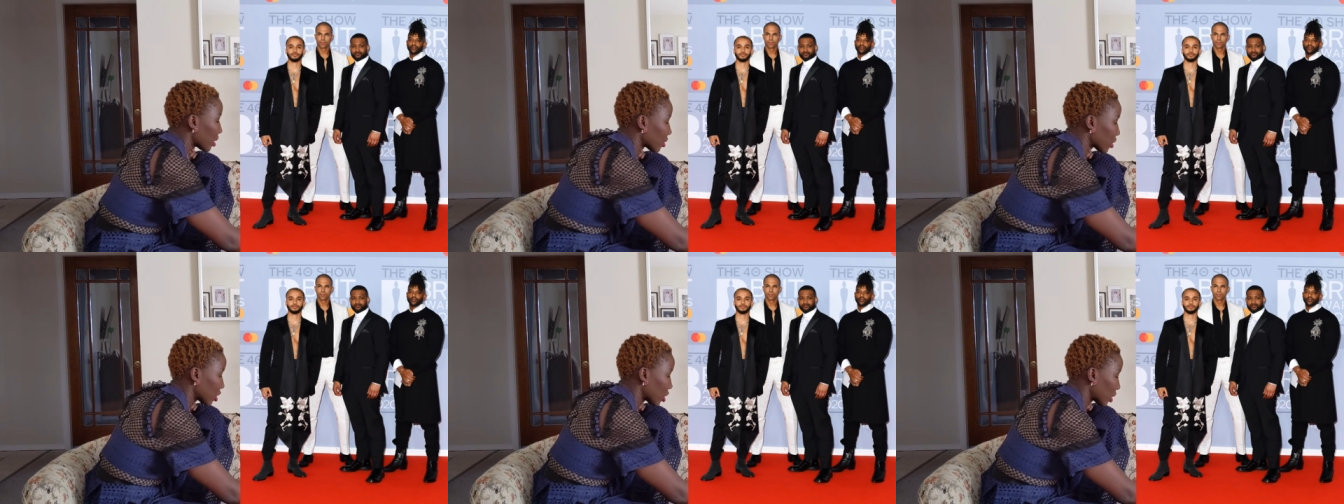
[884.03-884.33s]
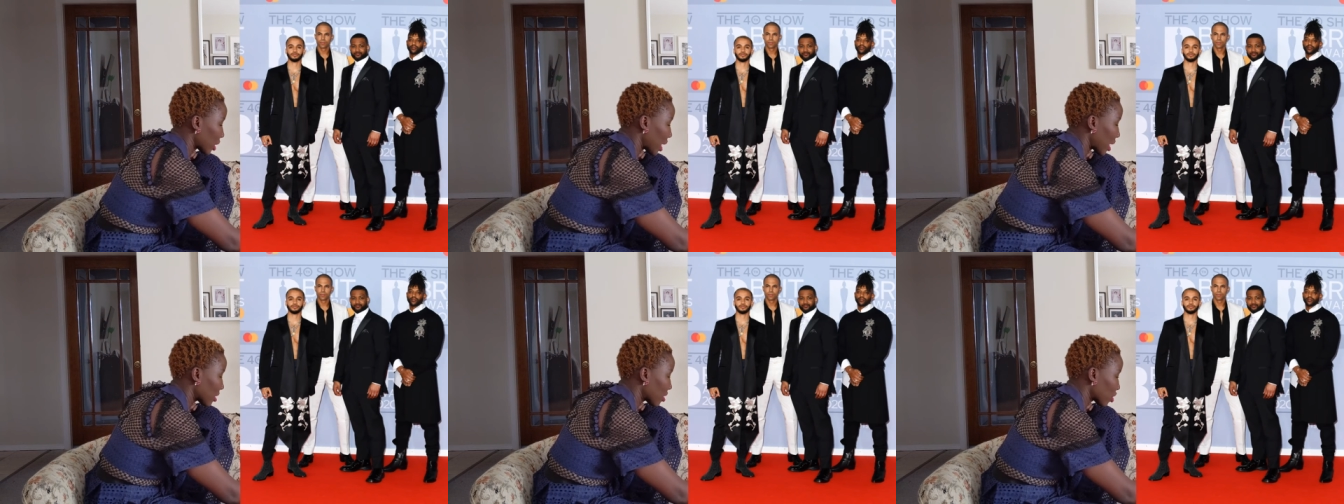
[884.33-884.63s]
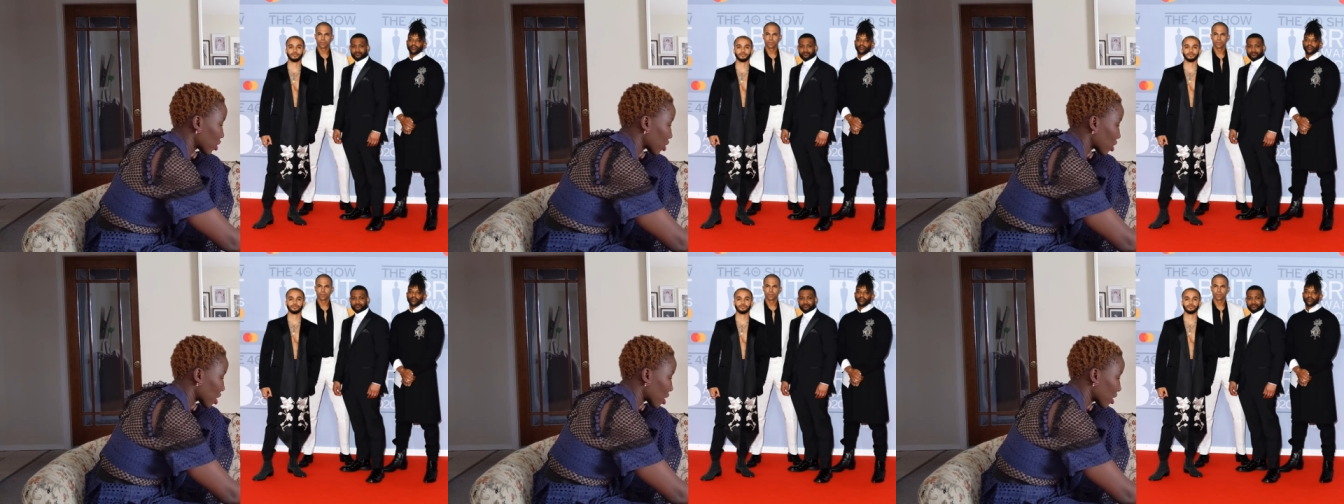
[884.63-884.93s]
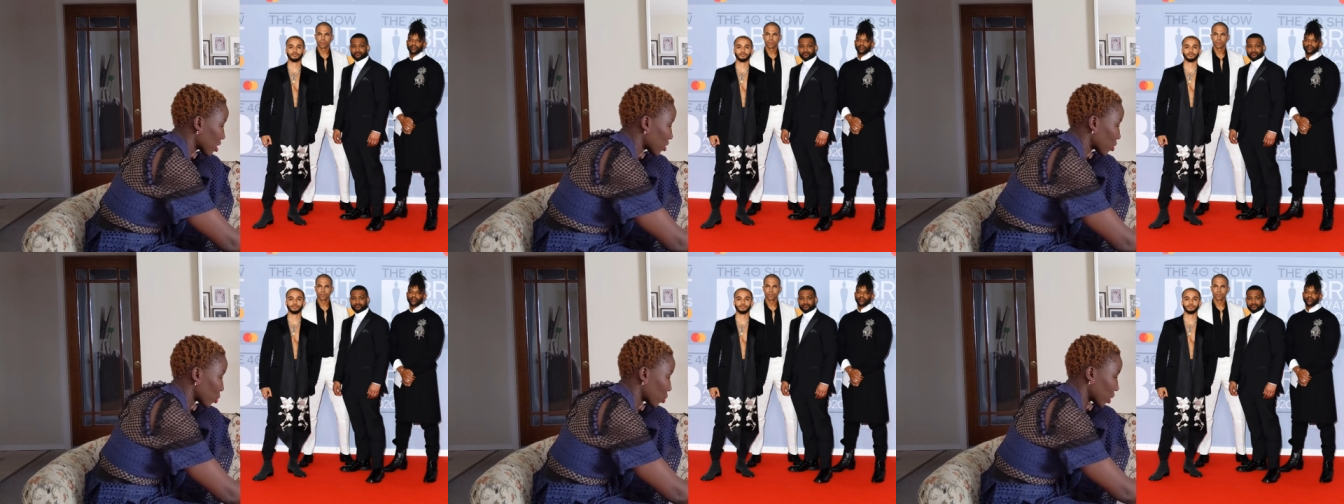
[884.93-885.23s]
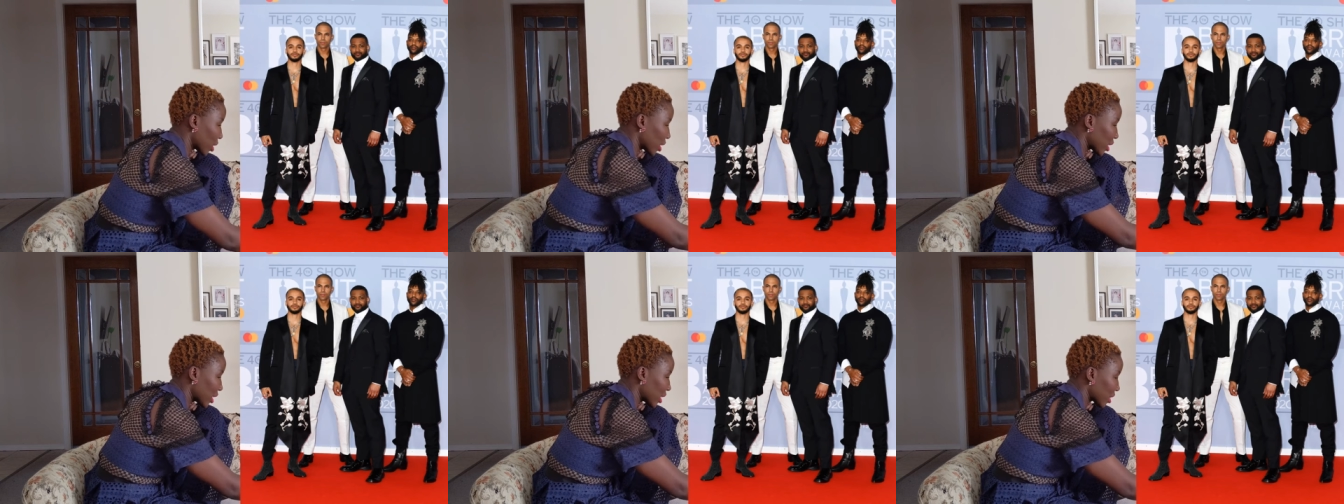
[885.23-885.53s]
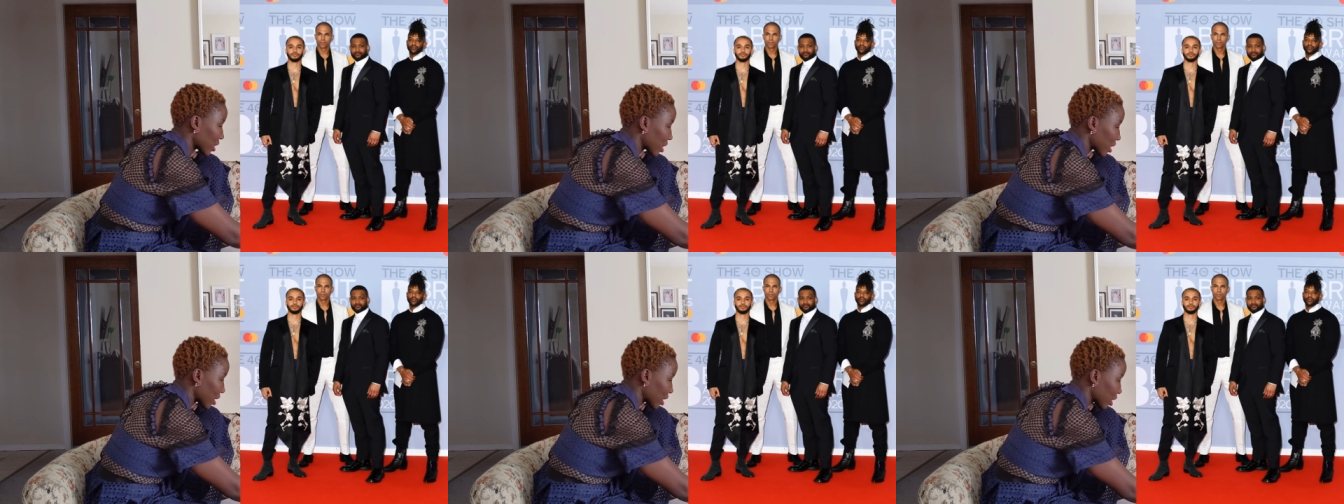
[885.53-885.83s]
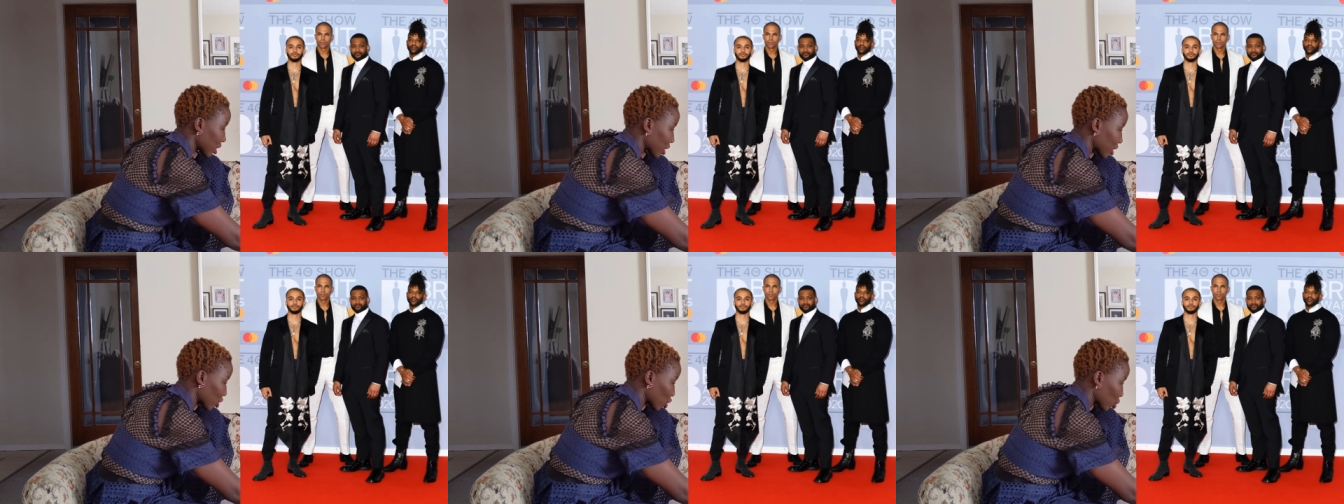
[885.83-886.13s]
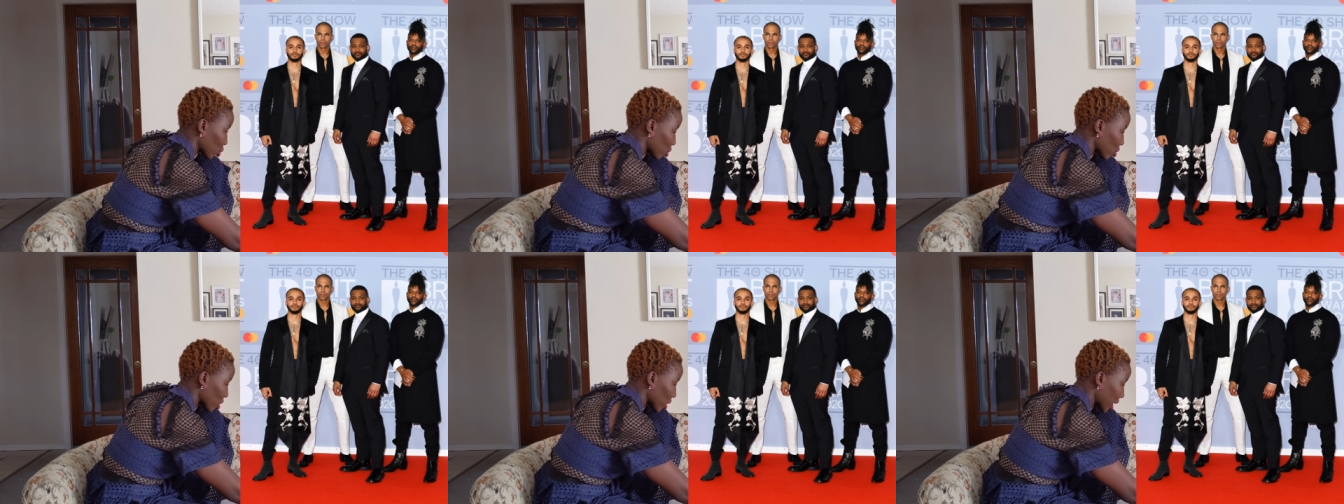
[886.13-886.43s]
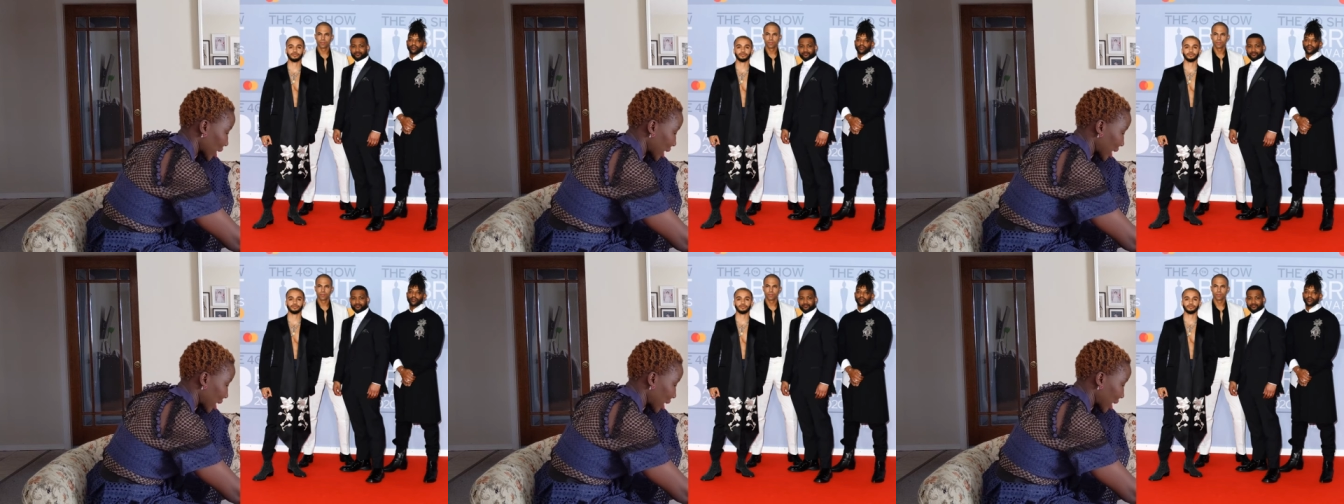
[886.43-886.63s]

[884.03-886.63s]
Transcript: So that starts with the short